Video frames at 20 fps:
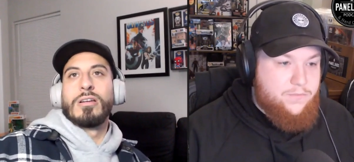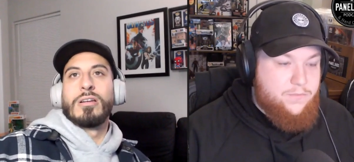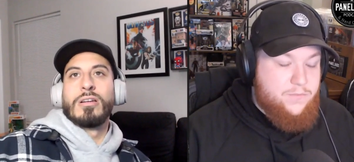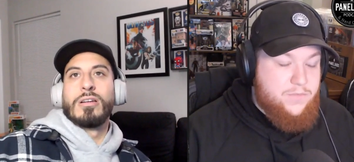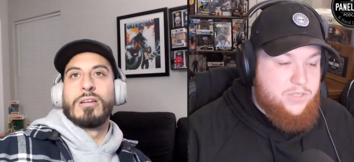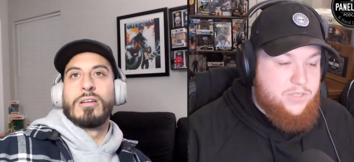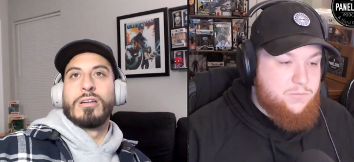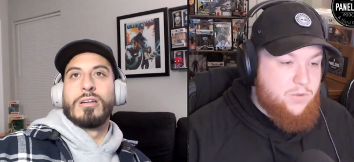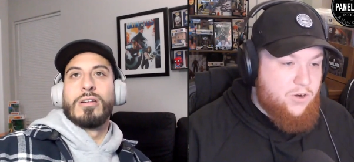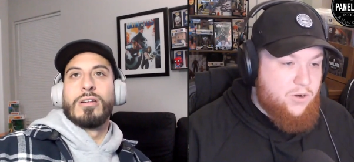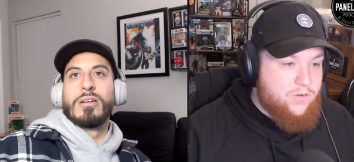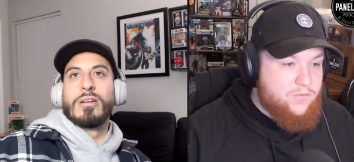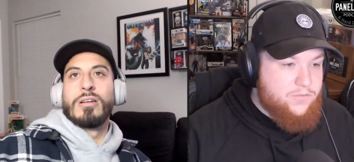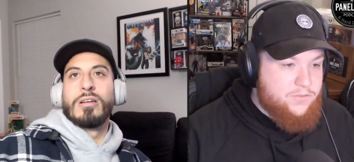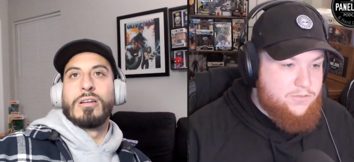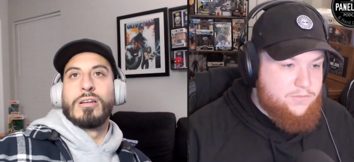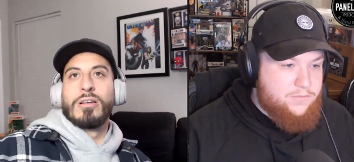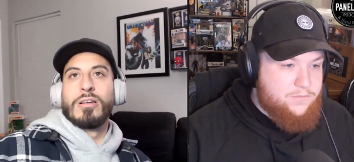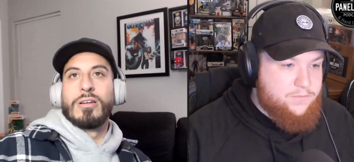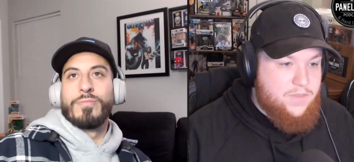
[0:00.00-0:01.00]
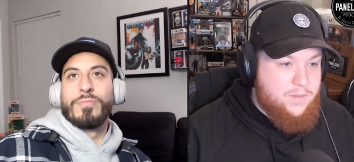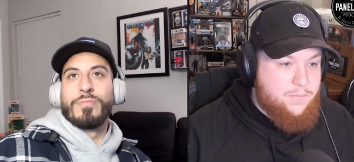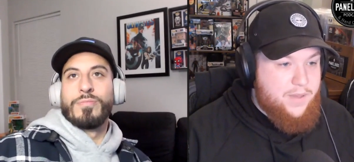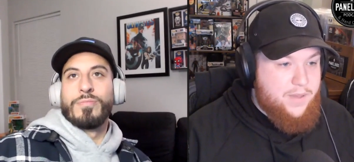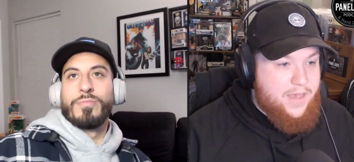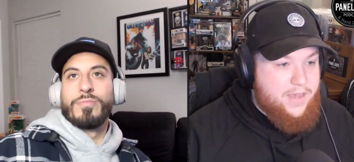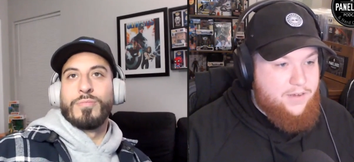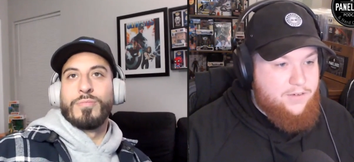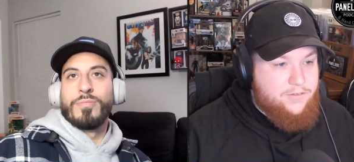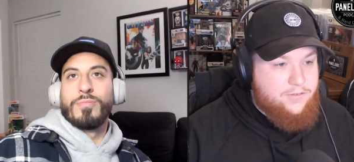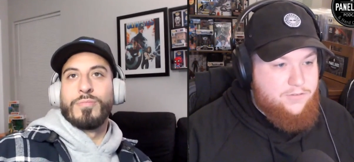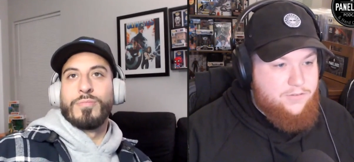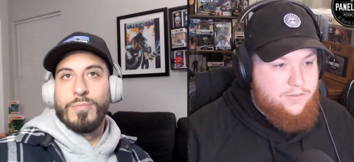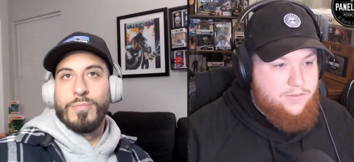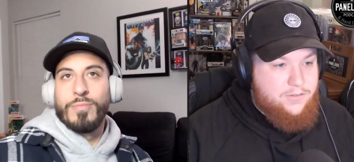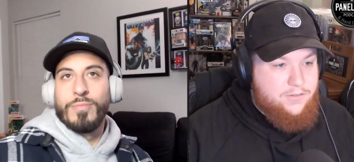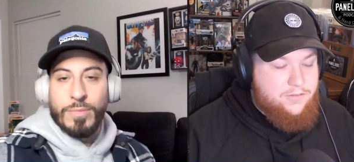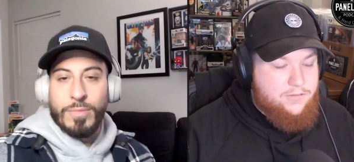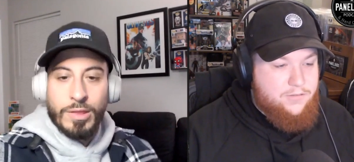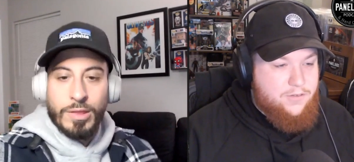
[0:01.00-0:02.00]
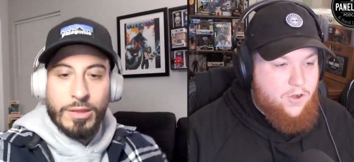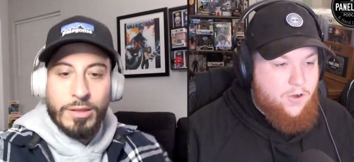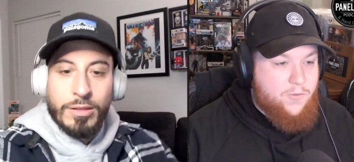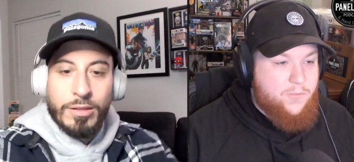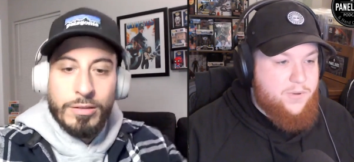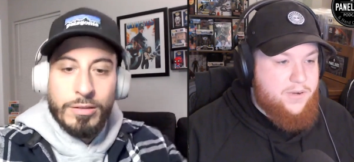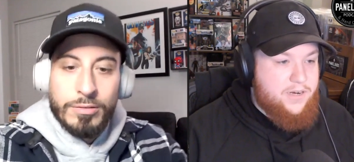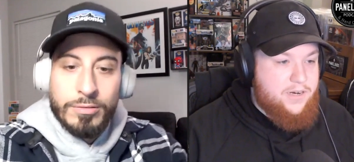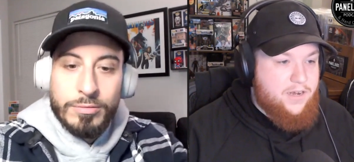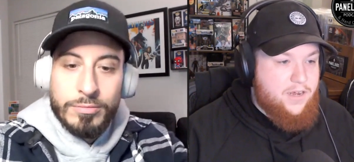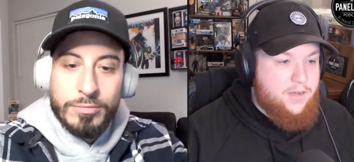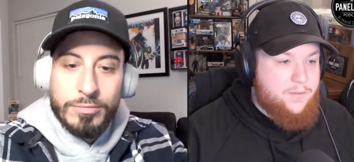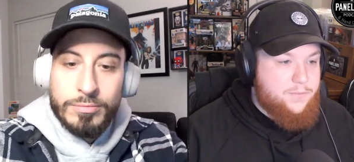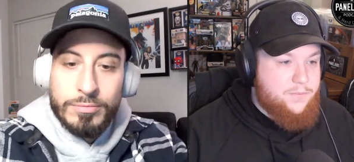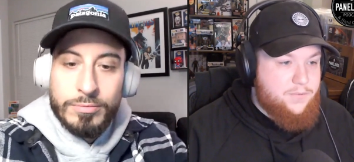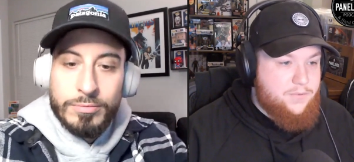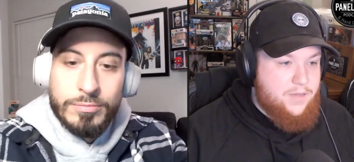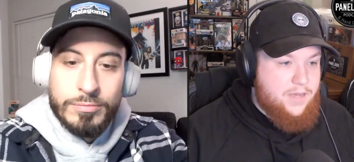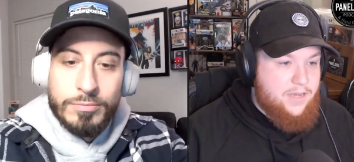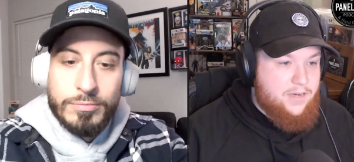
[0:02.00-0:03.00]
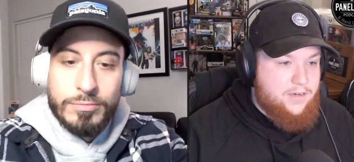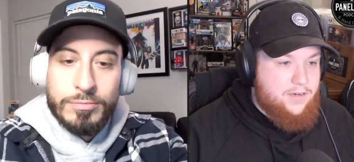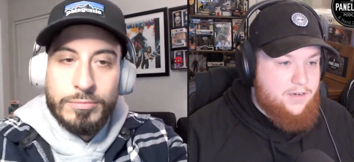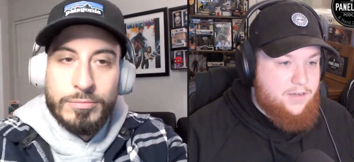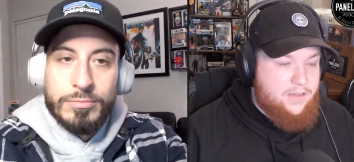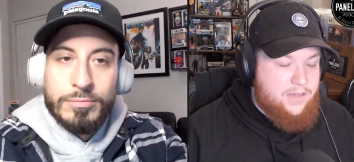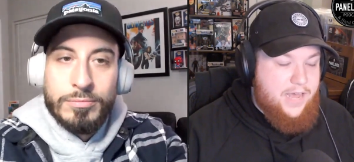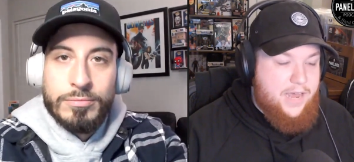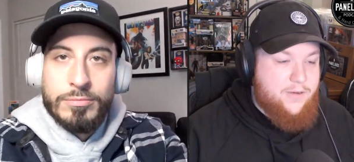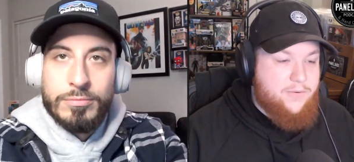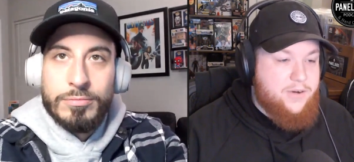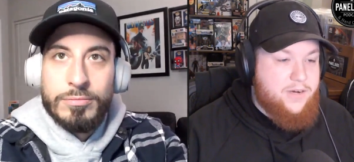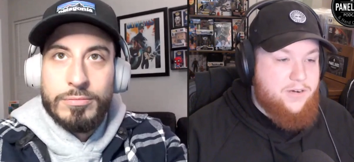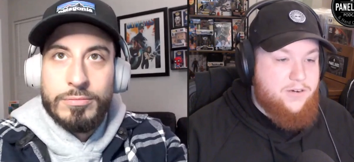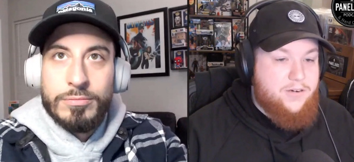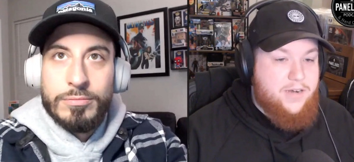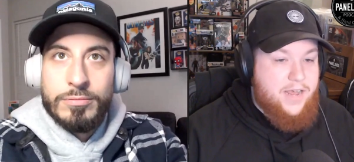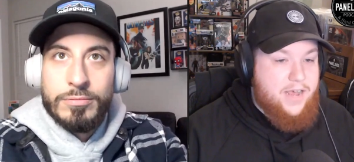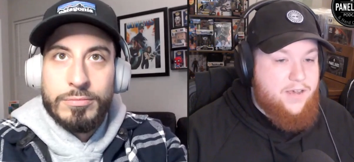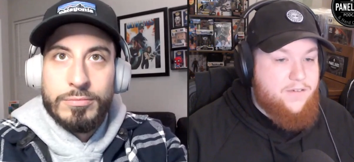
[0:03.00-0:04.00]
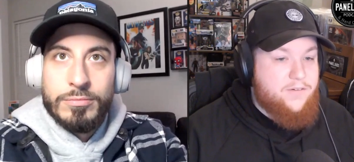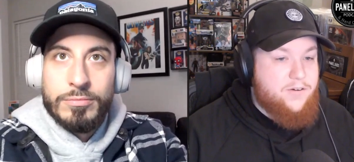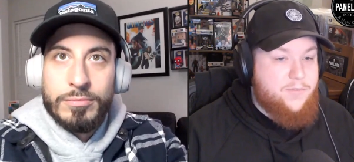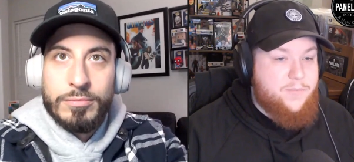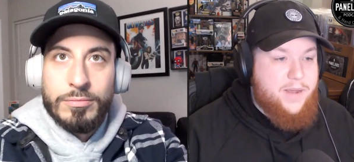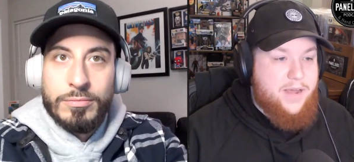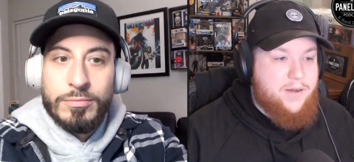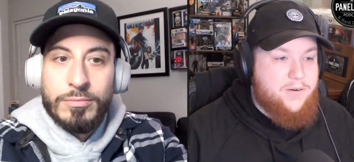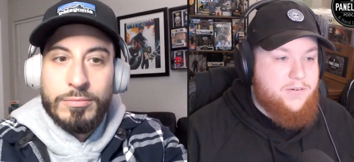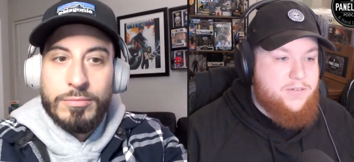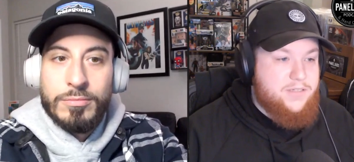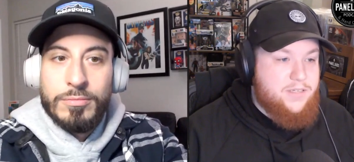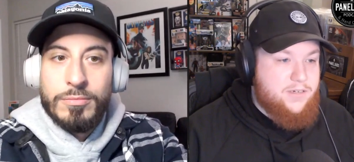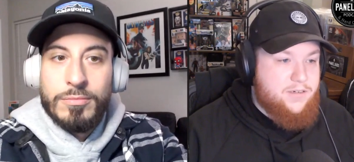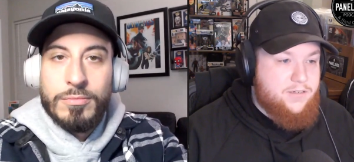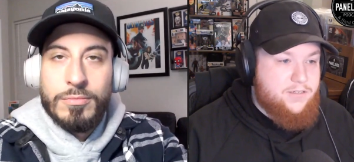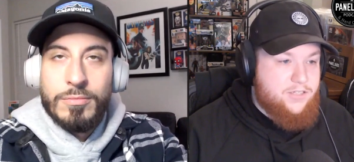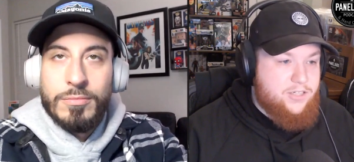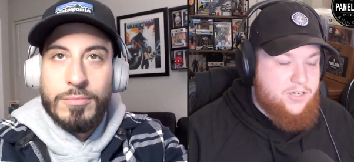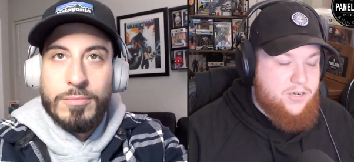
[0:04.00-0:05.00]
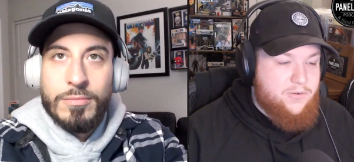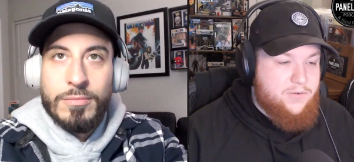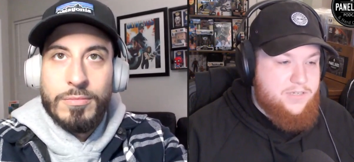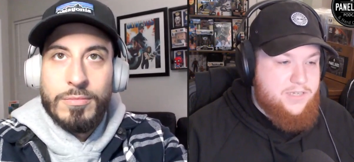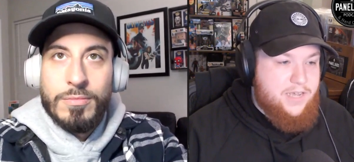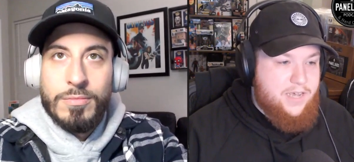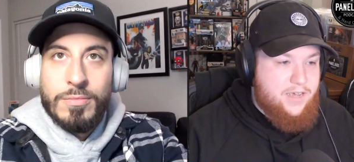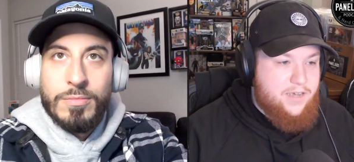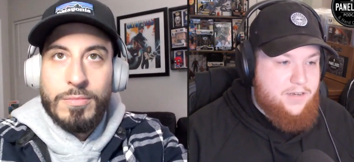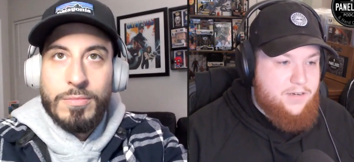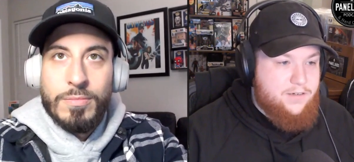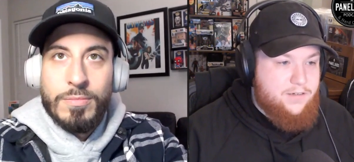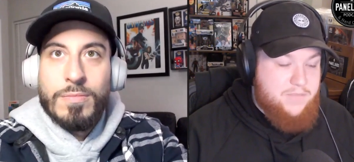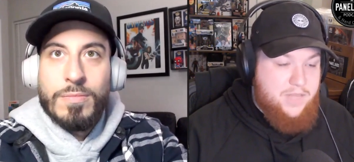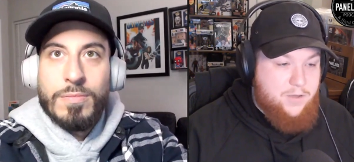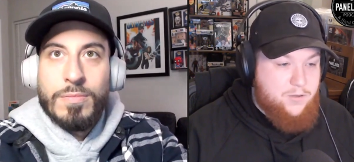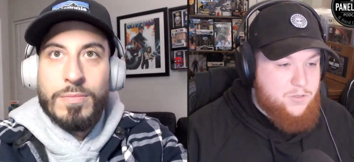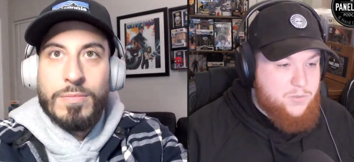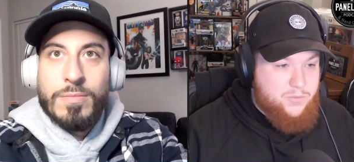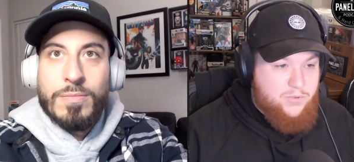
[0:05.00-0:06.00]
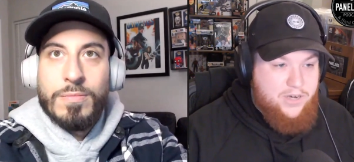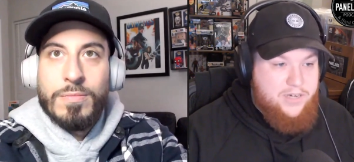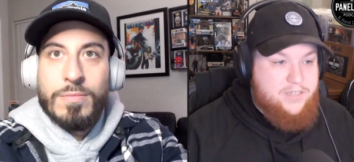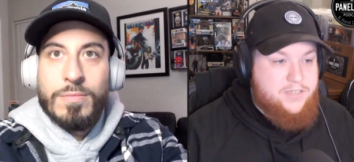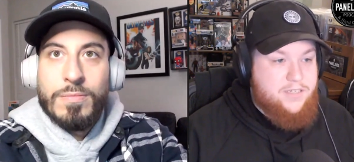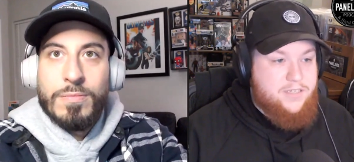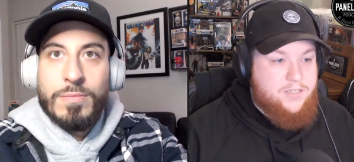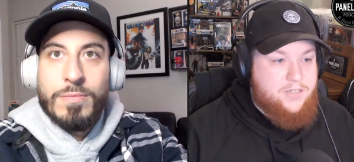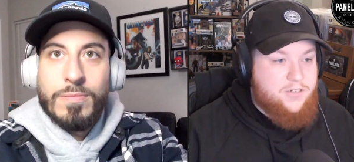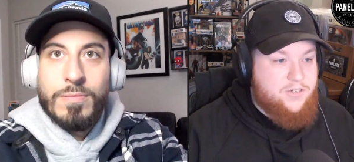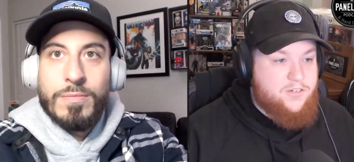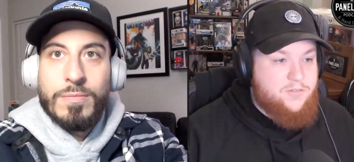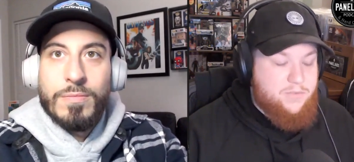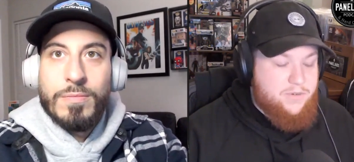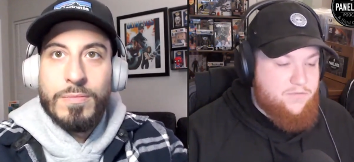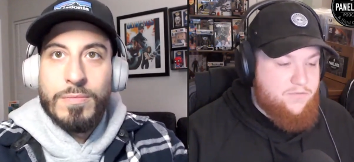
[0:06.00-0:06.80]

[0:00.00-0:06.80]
Speaker 1: Miss Marvel, the bangles, opening up and allowing her to have her powers that she always had. Those bracelets could have